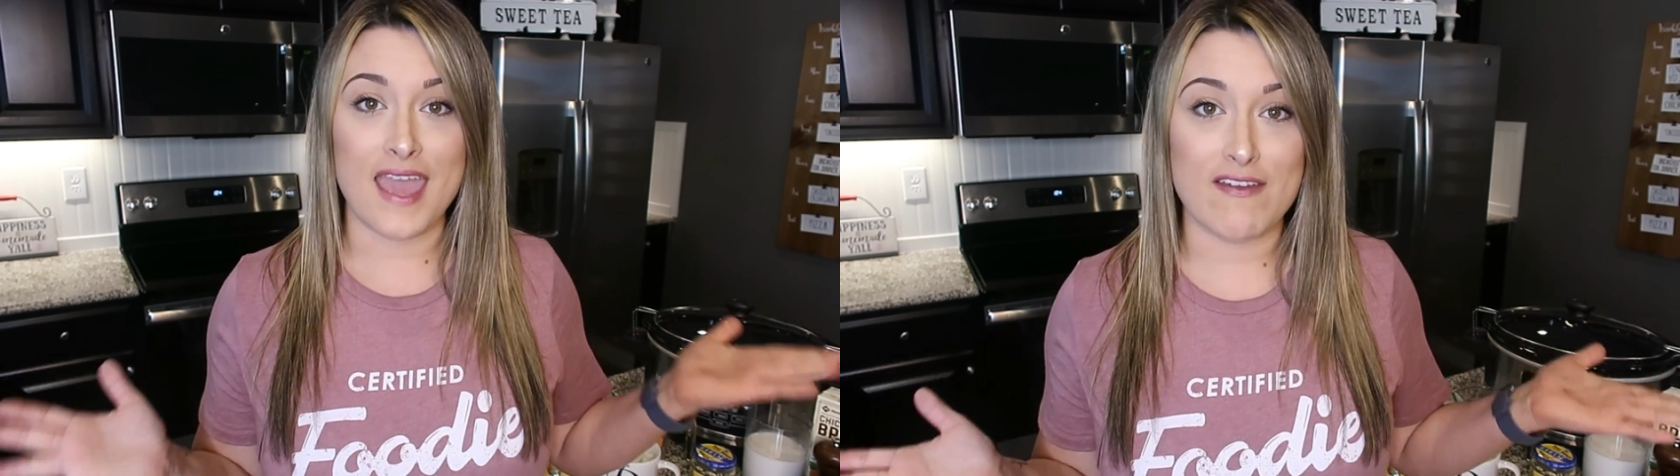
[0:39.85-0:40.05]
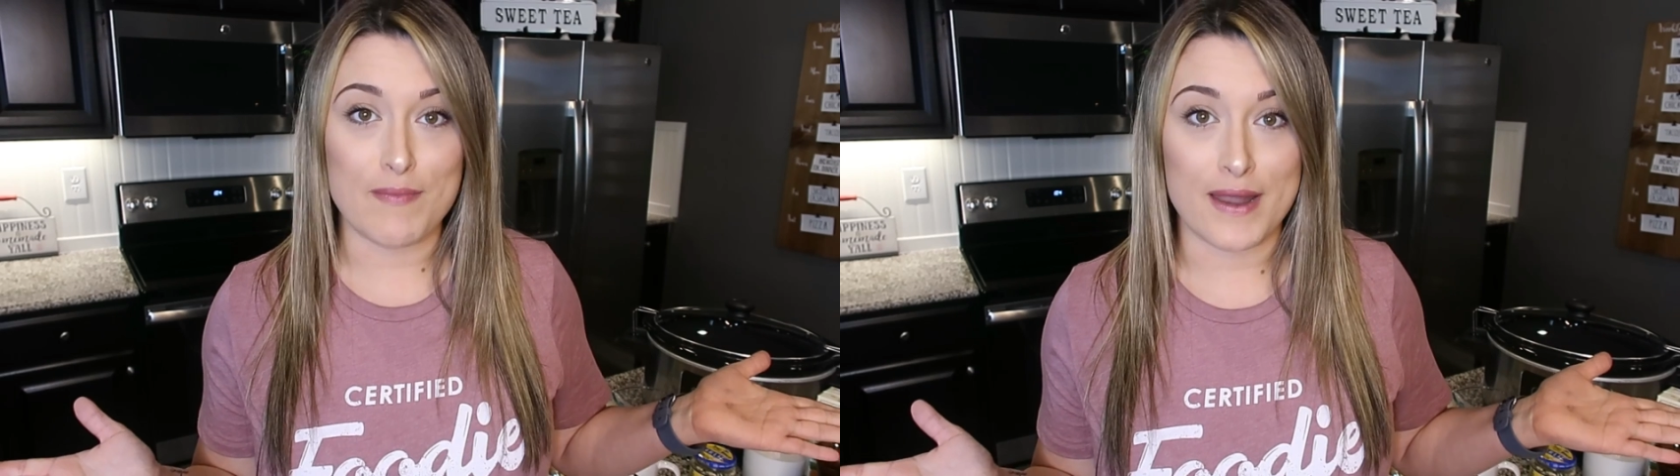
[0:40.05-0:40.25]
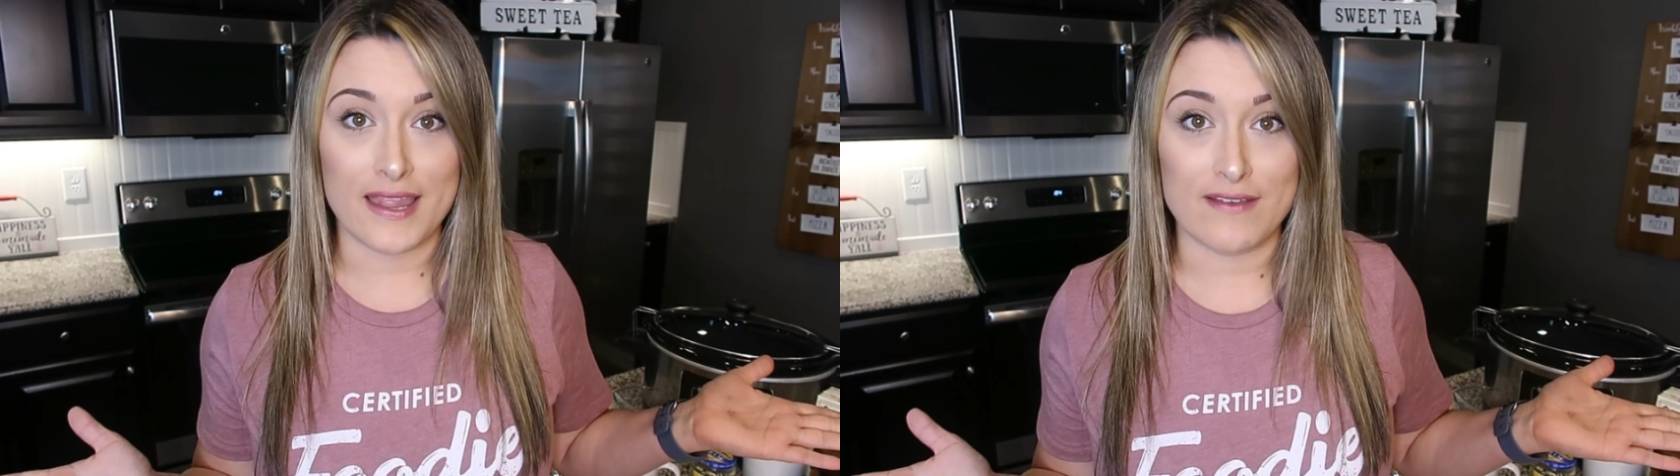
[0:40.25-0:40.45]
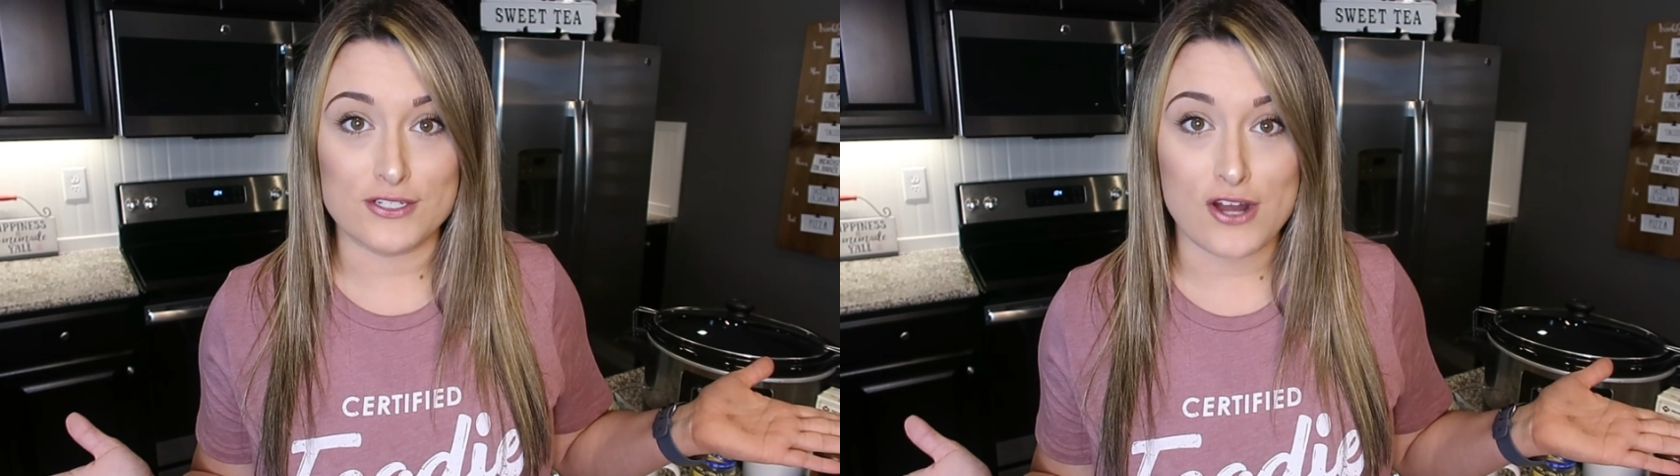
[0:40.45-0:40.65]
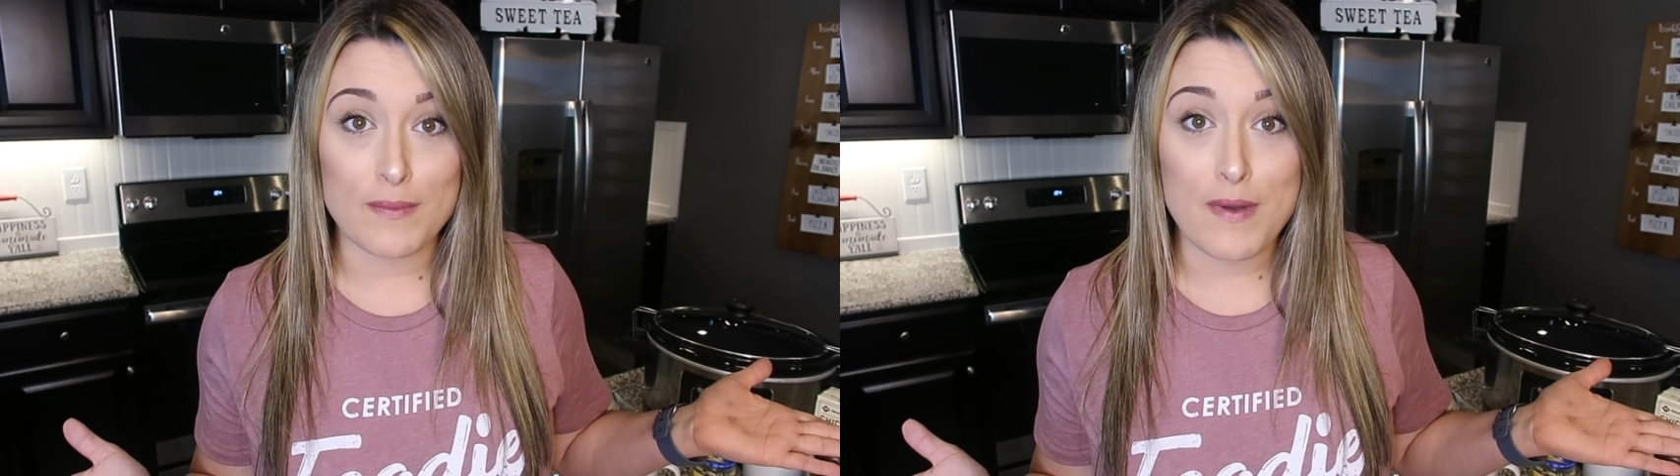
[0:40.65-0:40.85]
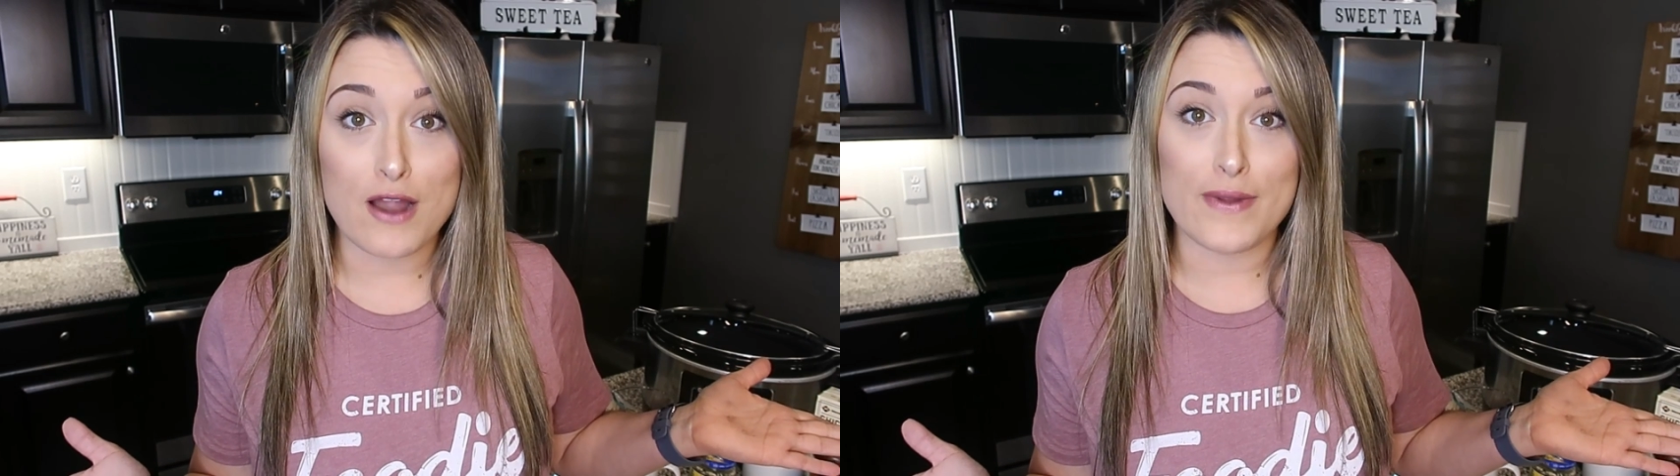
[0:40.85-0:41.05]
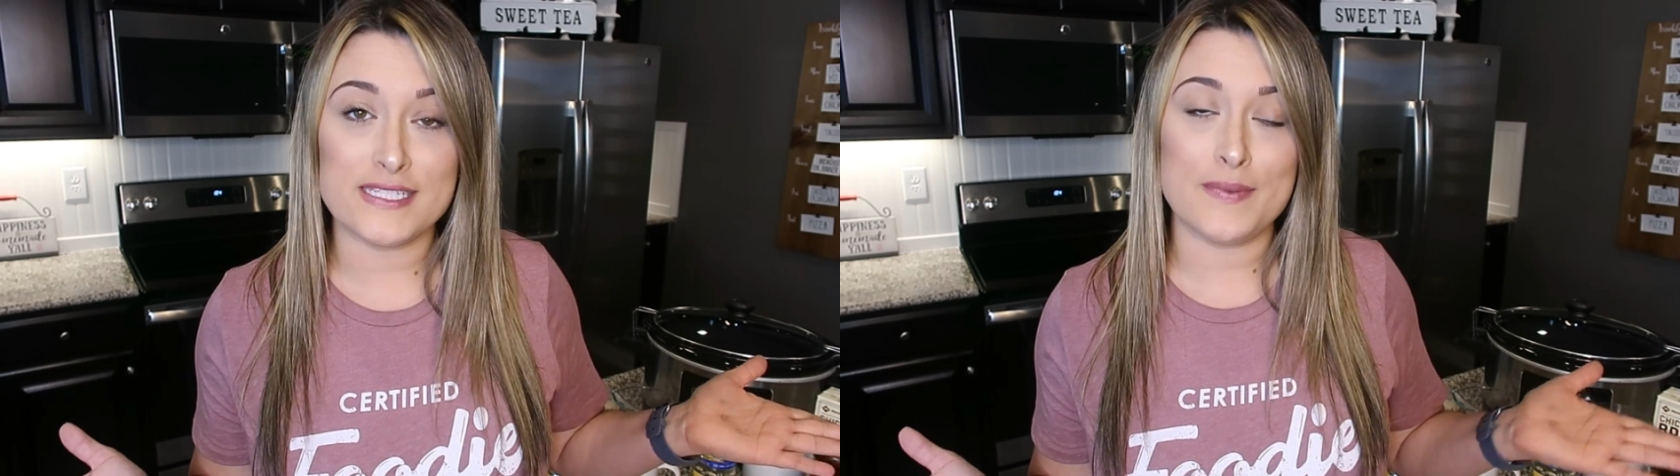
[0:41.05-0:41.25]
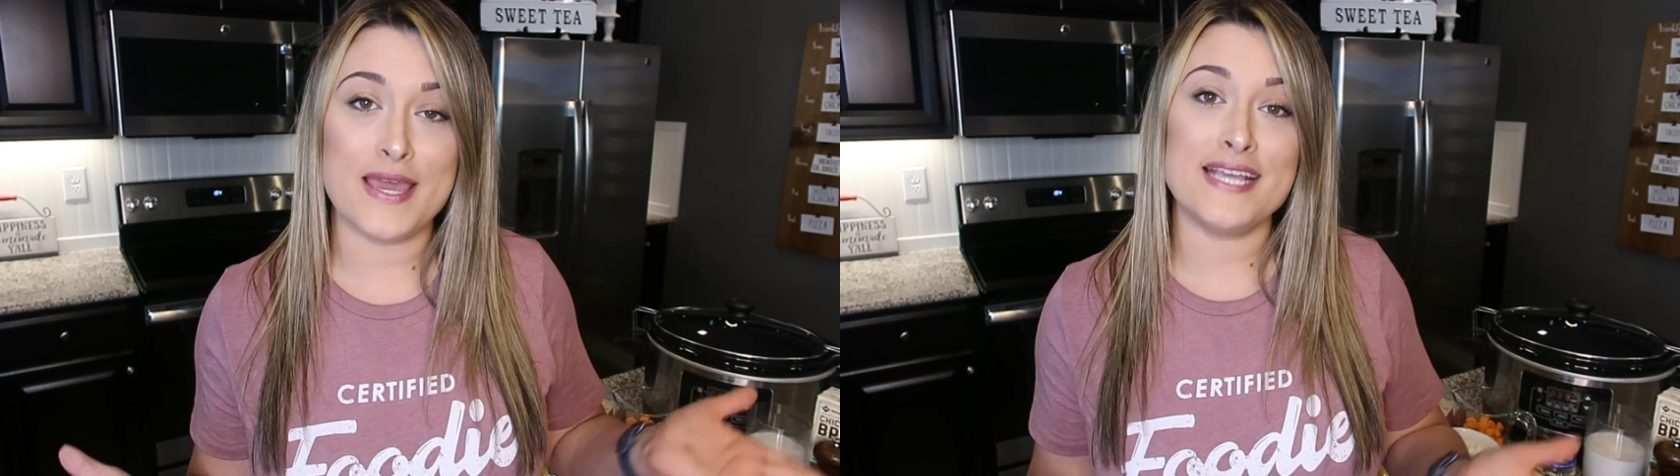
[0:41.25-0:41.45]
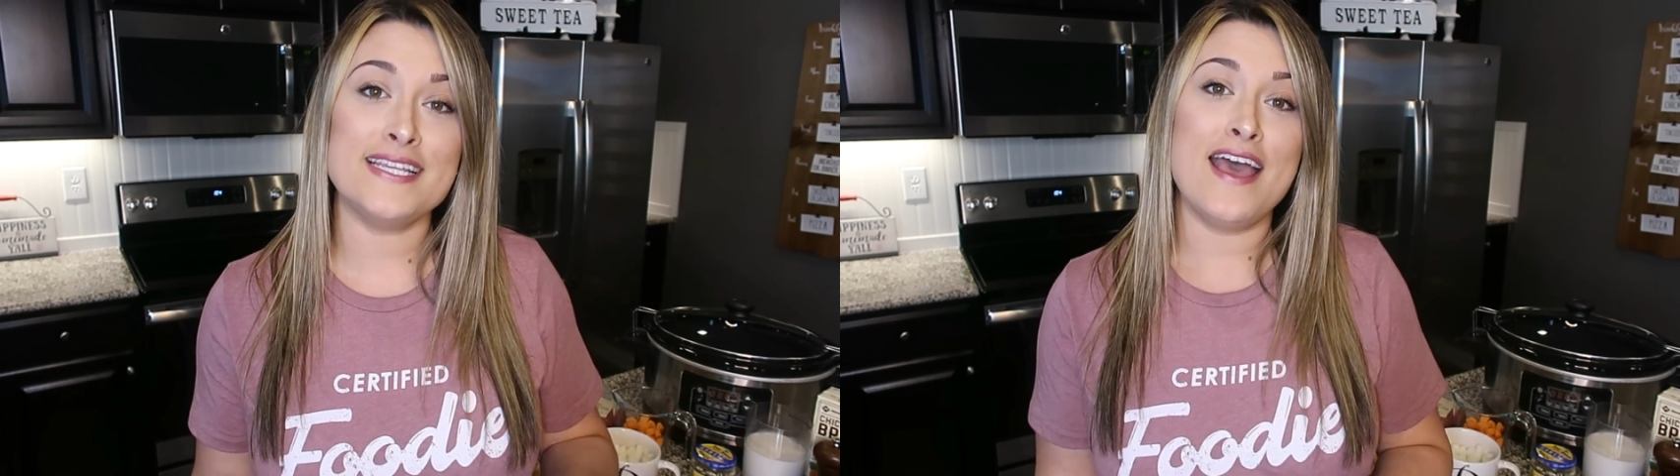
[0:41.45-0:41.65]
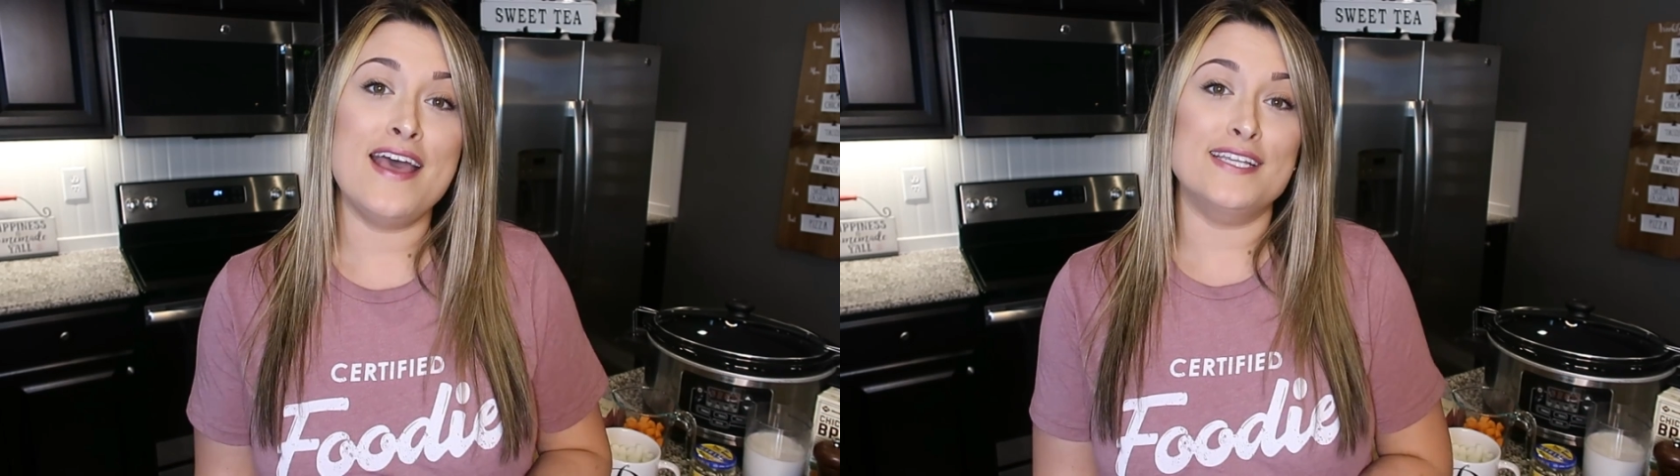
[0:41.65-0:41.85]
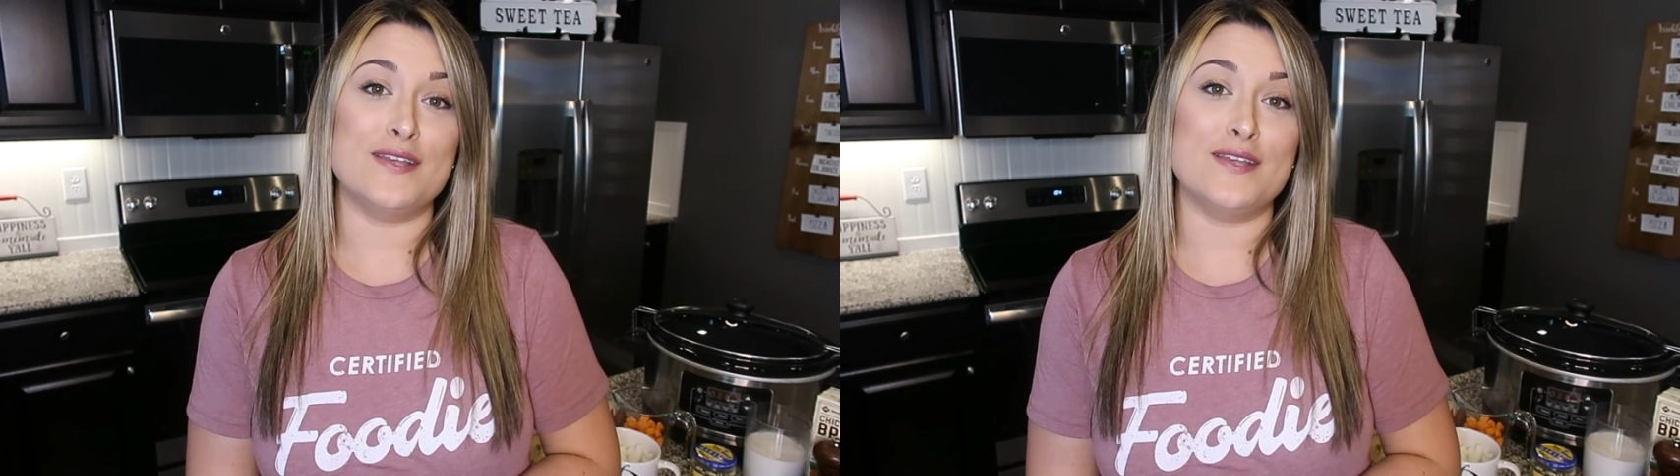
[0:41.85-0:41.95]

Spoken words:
everybody loves crockpot recipes.